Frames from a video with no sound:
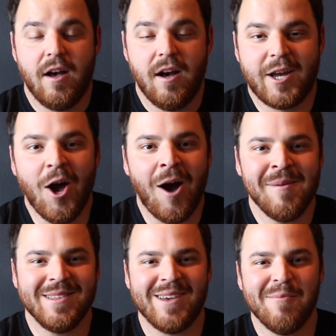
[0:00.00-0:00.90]

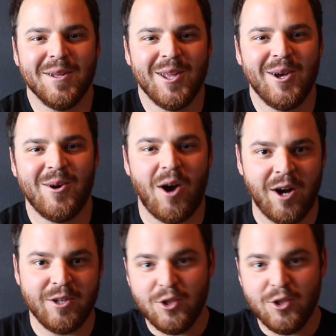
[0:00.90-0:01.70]
comment down below on